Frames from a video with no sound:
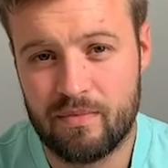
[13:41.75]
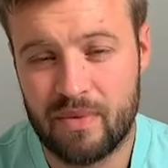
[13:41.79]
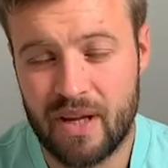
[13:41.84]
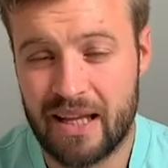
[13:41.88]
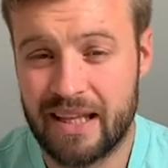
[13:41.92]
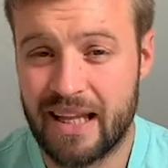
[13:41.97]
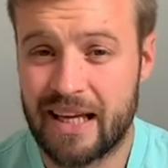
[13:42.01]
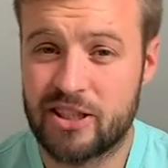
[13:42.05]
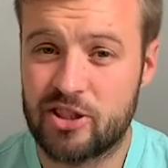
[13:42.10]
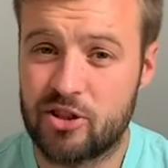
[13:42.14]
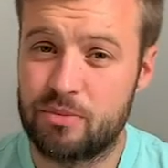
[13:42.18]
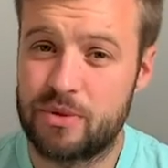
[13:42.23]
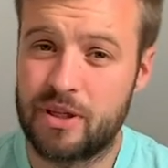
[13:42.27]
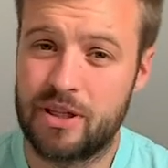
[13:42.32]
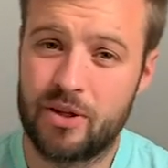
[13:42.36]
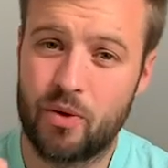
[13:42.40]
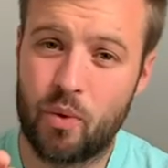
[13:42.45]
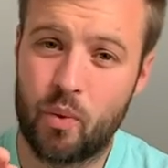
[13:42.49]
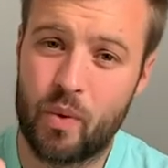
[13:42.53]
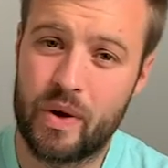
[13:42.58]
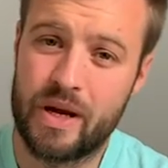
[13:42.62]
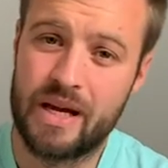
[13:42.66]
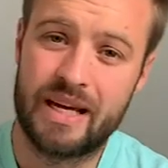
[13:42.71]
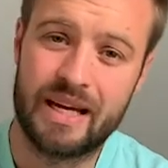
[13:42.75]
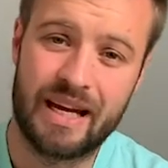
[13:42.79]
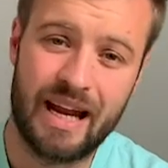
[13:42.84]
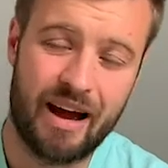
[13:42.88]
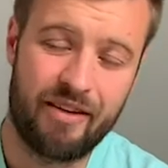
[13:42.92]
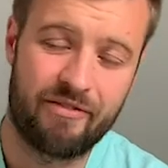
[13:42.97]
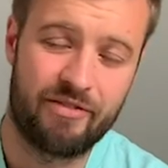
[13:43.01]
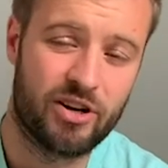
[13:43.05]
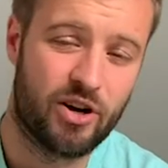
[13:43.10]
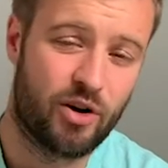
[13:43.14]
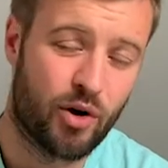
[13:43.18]
And that's something that we can
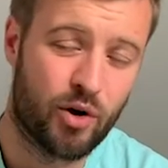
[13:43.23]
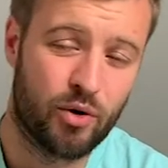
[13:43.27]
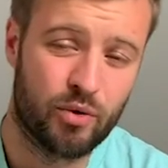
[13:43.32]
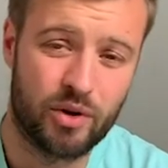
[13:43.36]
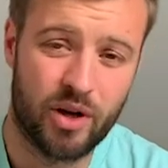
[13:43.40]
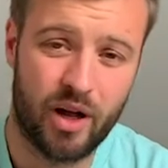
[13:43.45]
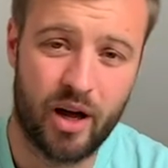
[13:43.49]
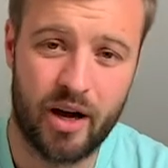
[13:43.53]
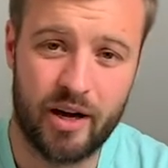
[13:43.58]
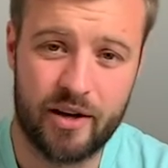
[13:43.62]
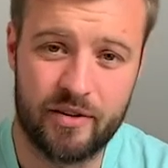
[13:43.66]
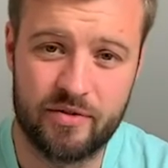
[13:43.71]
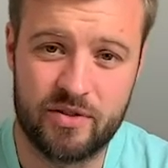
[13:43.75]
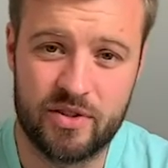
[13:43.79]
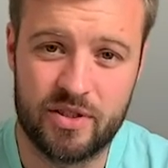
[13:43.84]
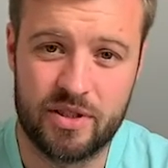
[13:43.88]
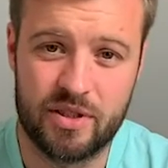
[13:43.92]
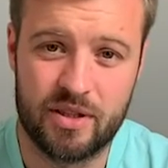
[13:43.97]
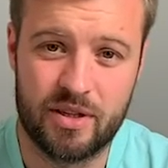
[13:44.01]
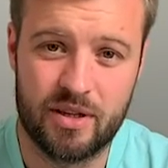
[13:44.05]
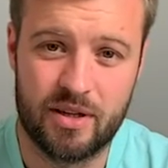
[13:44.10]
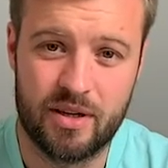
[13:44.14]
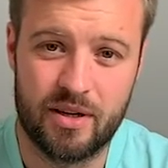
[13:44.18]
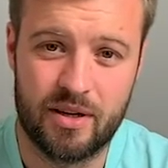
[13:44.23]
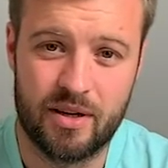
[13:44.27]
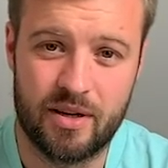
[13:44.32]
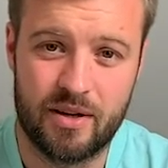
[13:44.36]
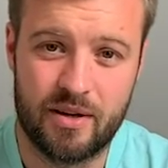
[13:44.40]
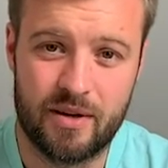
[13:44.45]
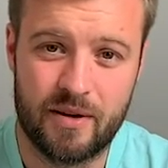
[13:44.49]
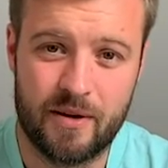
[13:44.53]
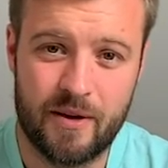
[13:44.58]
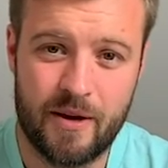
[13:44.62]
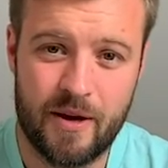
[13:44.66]
have in our own lives.
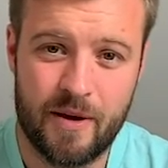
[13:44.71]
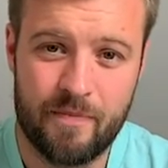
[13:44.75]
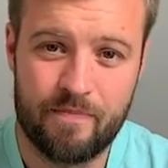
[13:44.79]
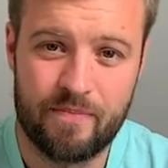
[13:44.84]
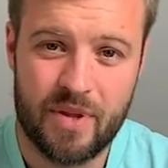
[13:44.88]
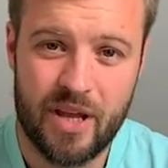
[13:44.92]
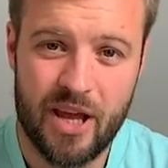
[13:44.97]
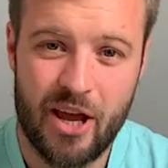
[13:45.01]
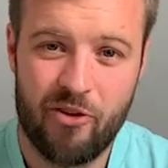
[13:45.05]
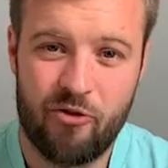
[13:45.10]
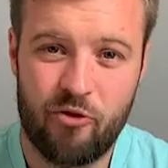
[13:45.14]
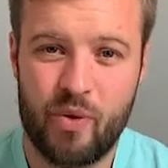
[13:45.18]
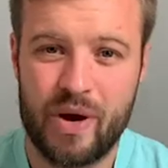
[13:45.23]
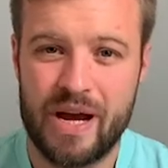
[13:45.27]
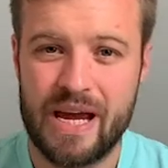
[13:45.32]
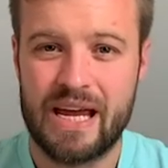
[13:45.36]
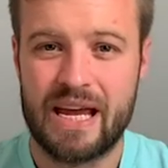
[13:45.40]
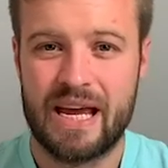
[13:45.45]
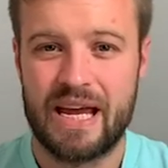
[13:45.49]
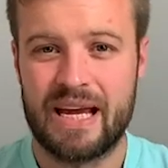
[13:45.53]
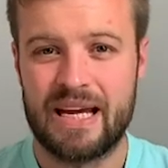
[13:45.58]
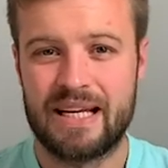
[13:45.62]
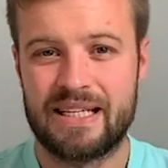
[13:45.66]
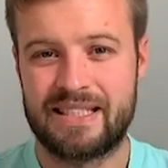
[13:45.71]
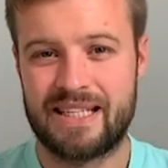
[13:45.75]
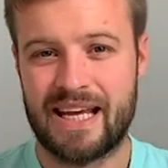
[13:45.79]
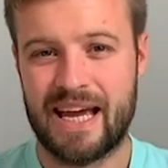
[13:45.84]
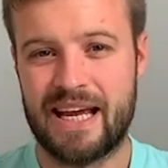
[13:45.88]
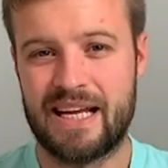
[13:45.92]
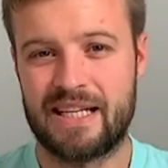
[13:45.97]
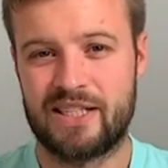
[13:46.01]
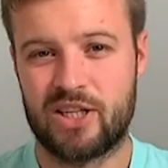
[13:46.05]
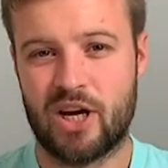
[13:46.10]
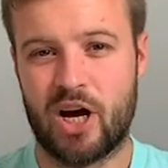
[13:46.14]
If we
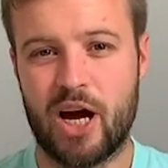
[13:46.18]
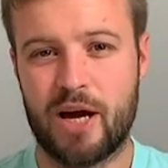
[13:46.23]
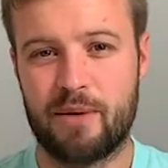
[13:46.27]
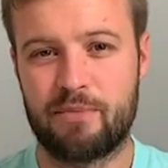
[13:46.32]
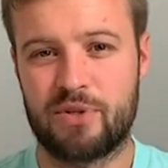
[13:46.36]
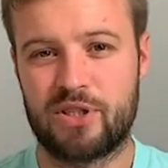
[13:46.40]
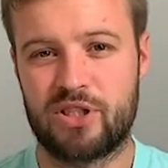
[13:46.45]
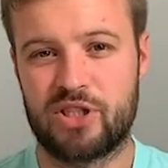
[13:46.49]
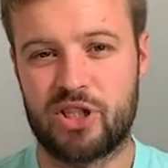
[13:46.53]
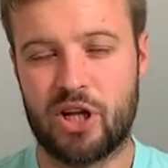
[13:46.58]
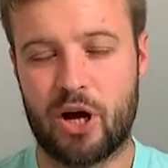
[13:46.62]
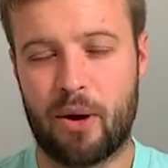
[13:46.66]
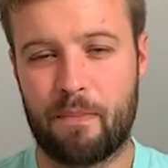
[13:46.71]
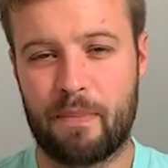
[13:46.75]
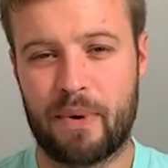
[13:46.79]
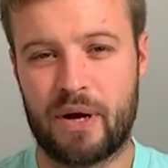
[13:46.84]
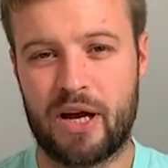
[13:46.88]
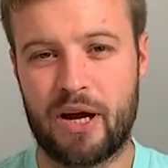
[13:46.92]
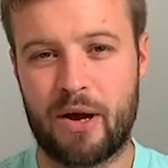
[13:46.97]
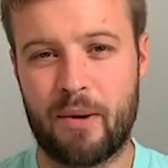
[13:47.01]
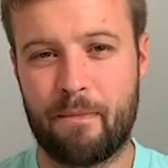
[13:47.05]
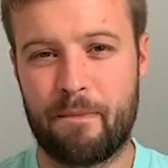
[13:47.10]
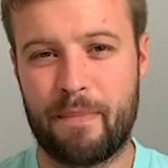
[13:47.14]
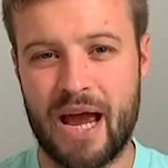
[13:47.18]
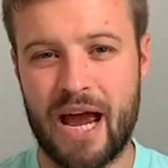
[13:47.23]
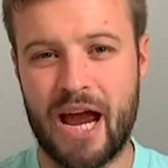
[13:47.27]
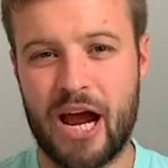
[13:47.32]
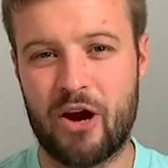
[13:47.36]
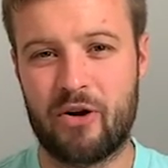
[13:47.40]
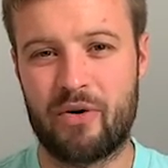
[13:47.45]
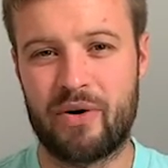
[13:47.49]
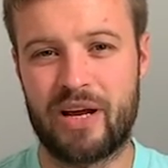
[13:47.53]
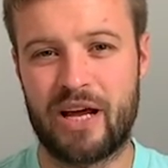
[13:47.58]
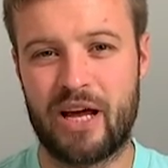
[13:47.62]
take time to stop
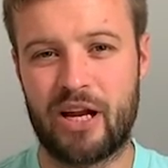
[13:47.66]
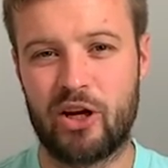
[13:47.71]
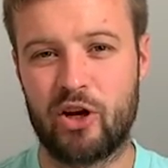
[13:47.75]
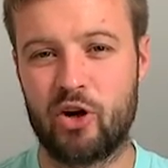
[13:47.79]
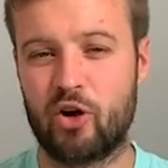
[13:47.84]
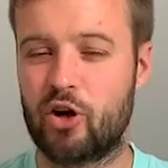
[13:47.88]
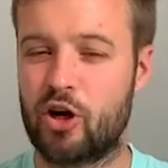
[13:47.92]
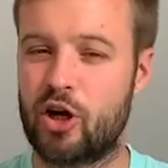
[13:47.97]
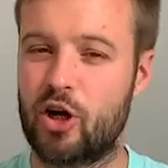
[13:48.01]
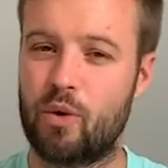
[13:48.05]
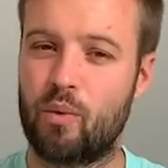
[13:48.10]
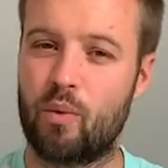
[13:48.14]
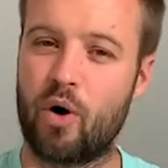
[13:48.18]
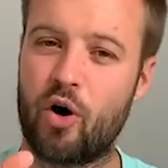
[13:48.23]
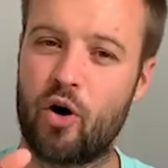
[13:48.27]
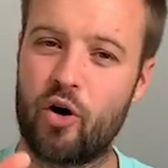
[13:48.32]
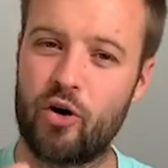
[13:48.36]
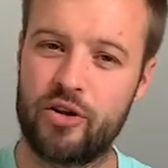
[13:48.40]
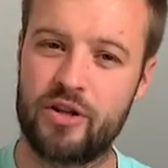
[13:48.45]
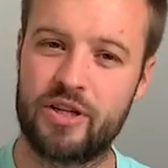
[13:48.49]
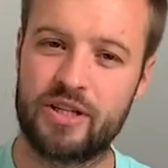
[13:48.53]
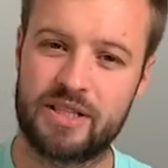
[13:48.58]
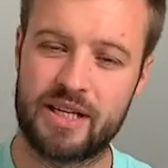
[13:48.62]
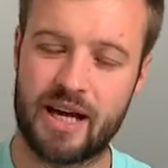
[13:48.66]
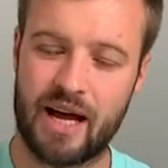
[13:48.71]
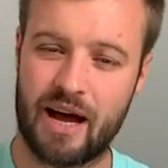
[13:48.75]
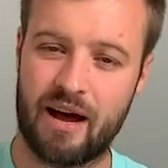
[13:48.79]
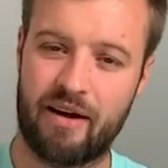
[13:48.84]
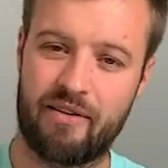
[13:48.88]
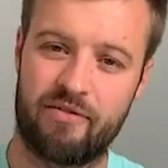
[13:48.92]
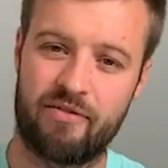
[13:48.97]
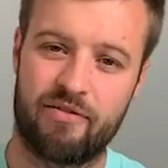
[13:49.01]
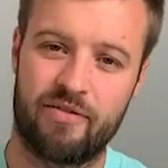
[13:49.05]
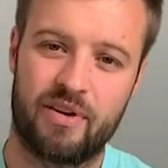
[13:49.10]
comparing and looking at what others
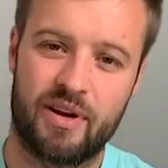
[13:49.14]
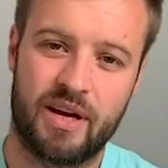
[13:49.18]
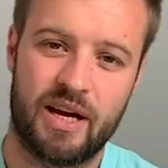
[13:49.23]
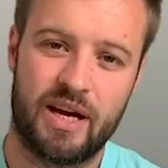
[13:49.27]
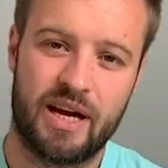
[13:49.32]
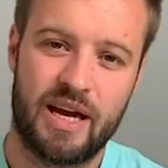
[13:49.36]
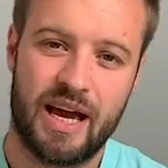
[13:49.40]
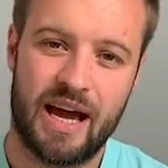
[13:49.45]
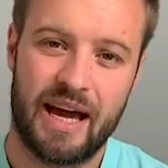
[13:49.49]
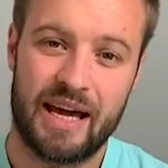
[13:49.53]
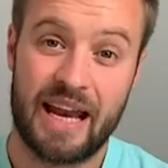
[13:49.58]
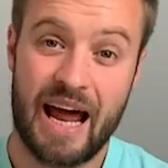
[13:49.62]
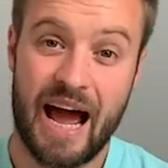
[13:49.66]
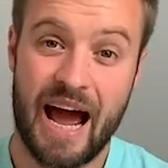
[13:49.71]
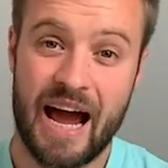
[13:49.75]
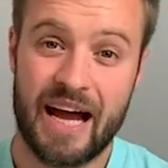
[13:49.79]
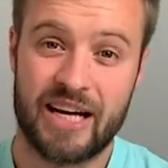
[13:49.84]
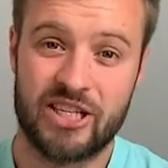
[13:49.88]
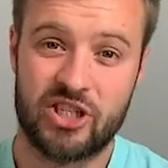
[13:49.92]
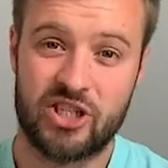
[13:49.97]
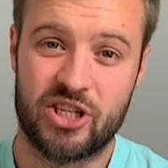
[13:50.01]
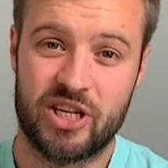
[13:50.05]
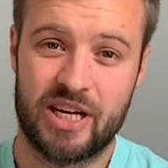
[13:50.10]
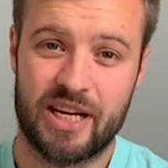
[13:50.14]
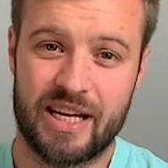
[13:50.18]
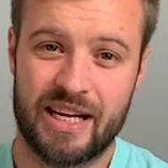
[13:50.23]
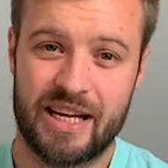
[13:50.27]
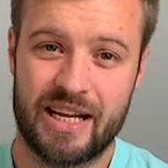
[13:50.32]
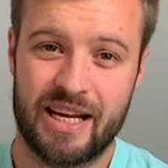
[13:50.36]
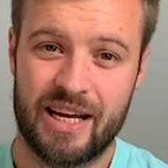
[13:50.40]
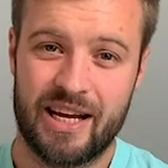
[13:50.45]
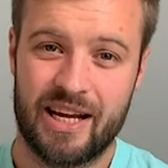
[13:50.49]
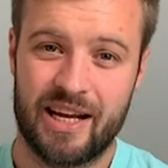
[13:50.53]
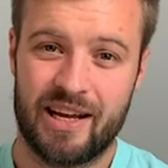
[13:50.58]
have and
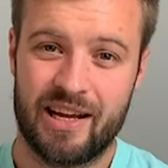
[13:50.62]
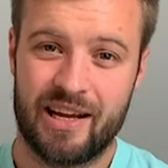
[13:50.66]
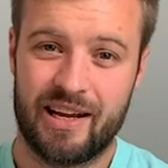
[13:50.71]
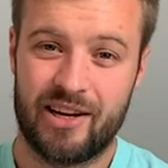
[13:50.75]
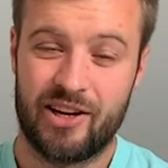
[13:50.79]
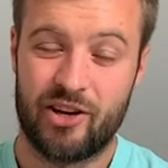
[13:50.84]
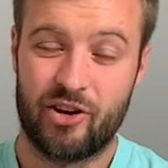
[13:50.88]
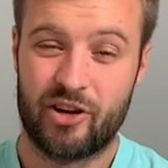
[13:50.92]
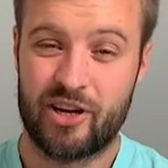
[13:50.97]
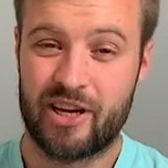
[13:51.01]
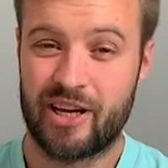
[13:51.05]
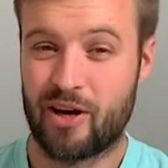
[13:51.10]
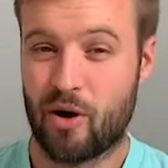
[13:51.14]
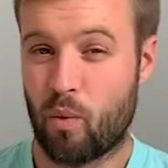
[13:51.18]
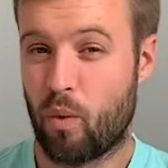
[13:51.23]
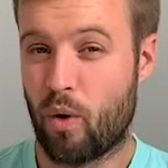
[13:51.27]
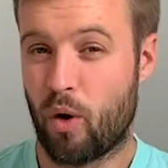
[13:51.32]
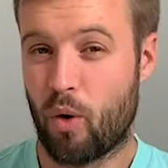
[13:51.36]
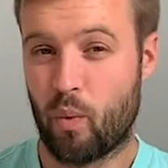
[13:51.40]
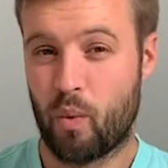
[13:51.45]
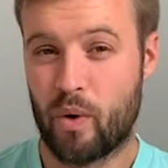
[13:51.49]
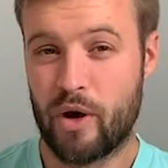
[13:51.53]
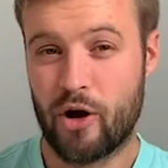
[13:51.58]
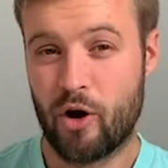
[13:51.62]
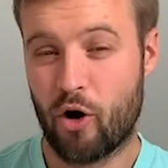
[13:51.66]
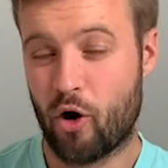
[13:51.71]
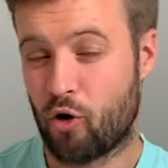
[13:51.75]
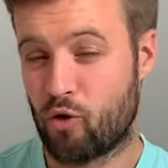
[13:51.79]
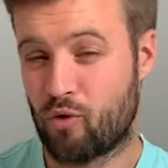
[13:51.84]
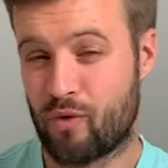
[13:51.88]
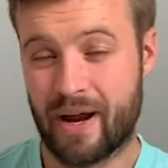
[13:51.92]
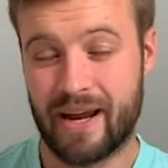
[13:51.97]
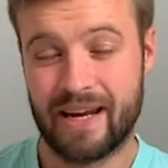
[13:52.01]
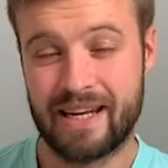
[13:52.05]
actually looking at what we
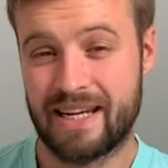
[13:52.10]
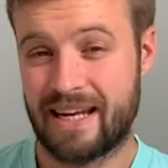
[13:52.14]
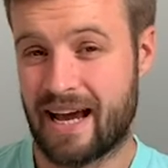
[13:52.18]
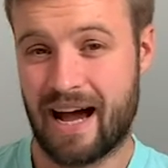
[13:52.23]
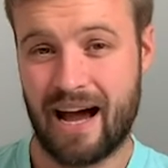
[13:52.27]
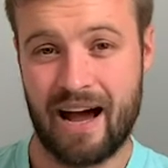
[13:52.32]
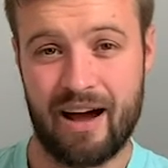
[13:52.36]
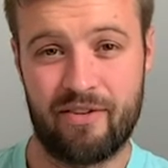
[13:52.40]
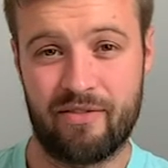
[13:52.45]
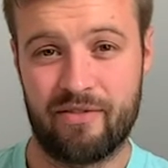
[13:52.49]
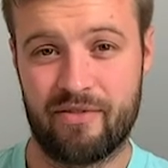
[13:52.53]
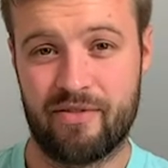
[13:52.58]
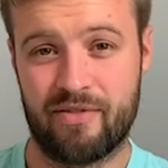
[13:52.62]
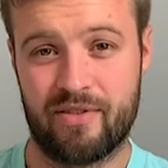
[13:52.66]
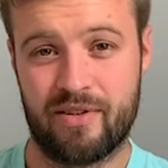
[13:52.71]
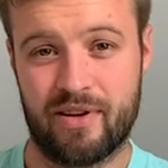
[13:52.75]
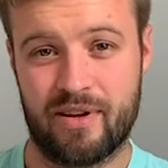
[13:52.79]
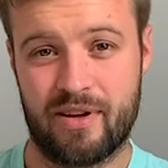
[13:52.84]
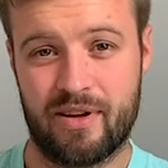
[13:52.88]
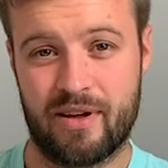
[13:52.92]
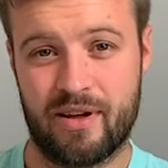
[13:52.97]
already have